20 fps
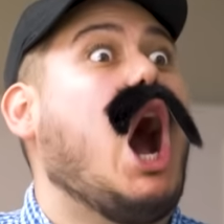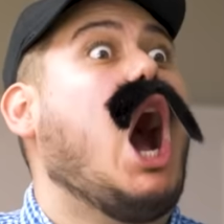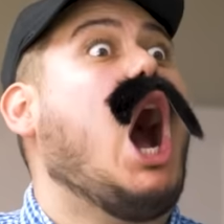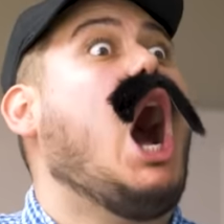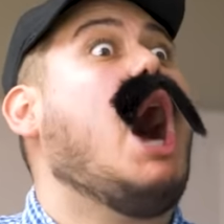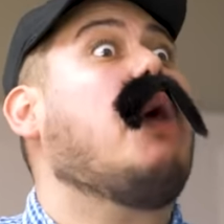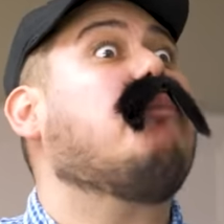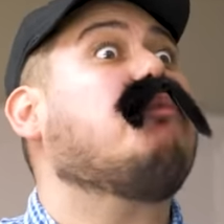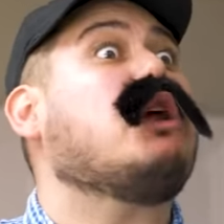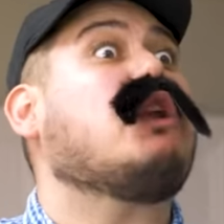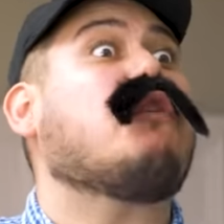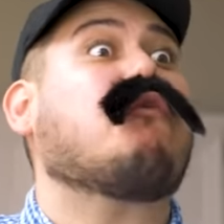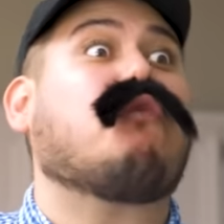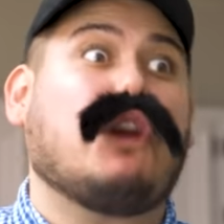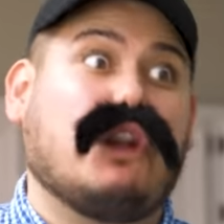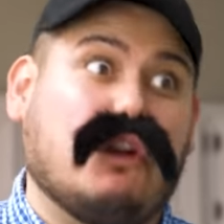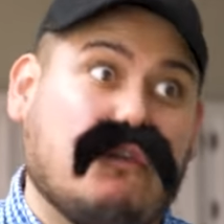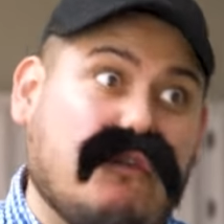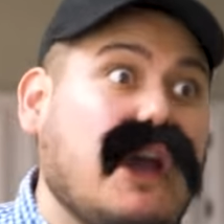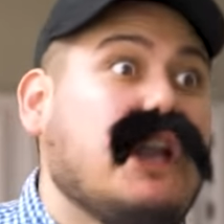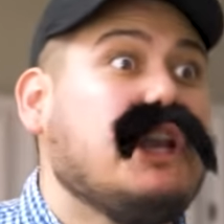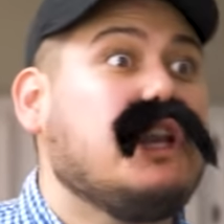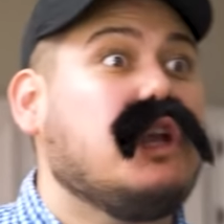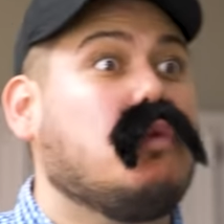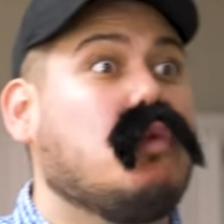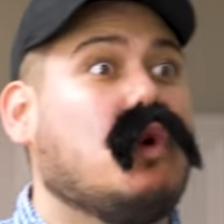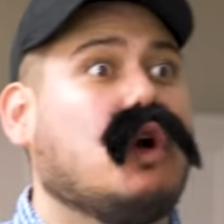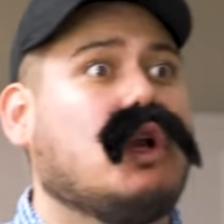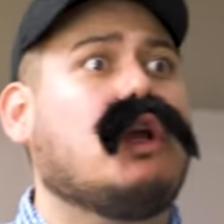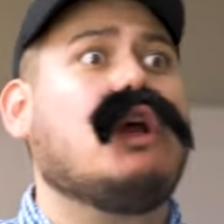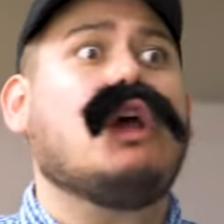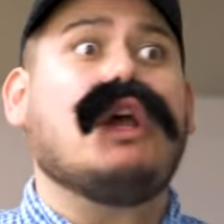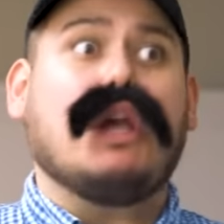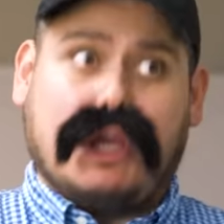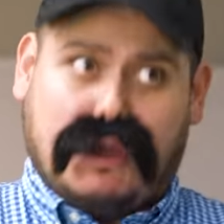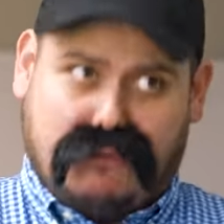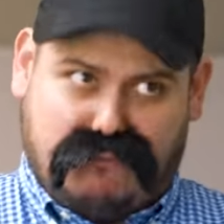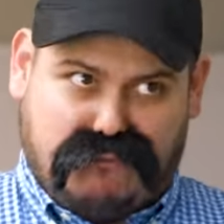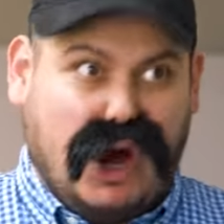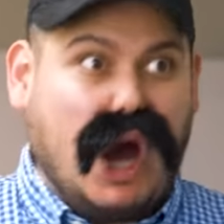I'm not afraid of anyone.
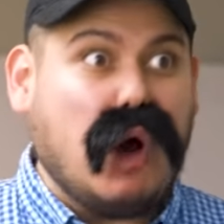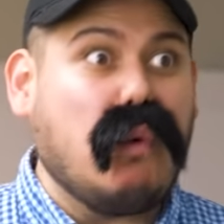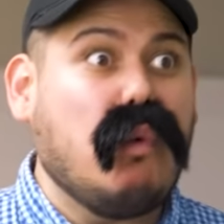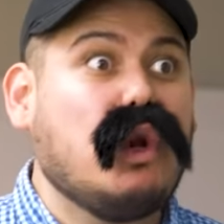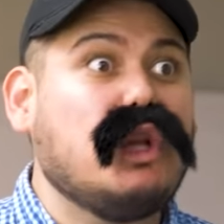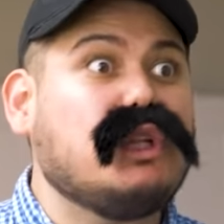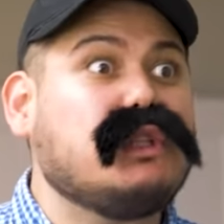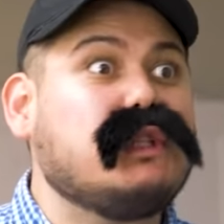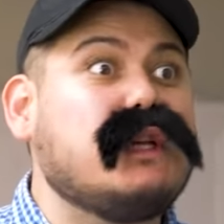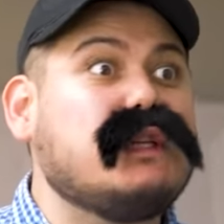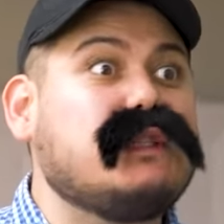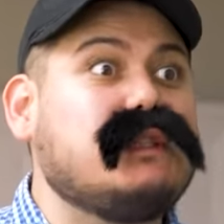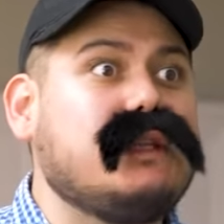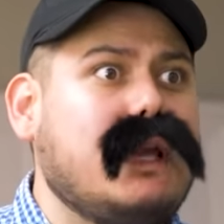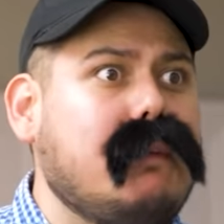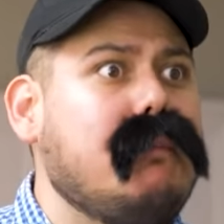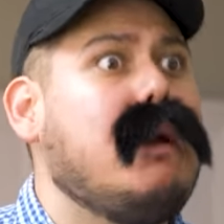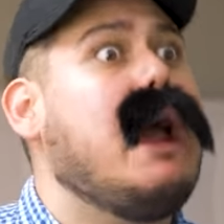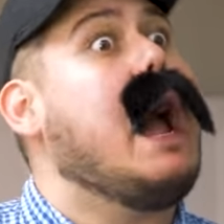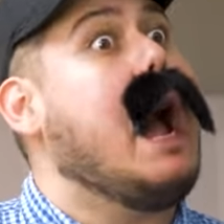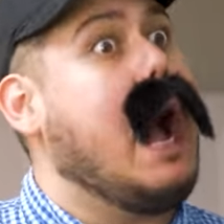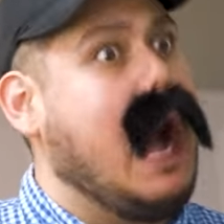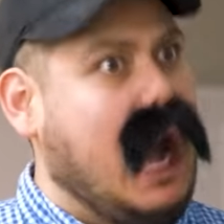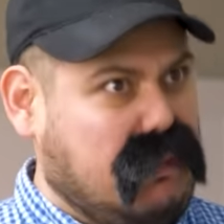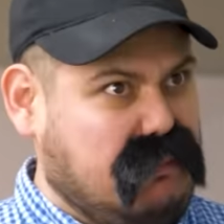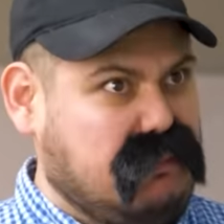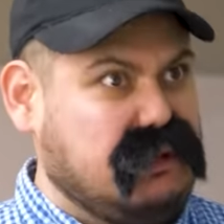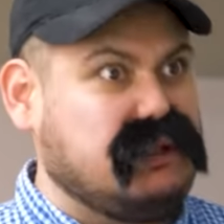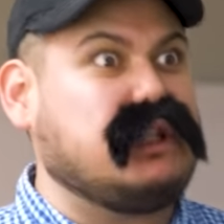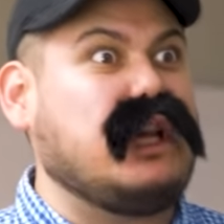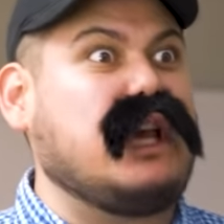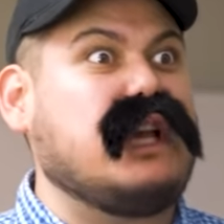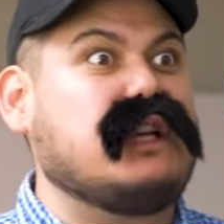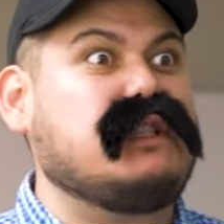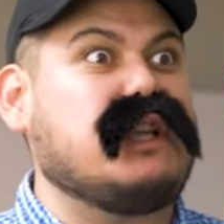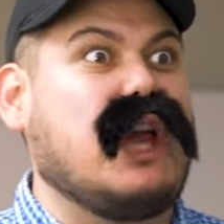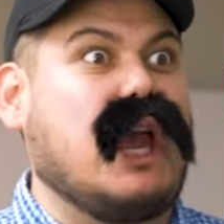If I want to say his name, I'm going to say his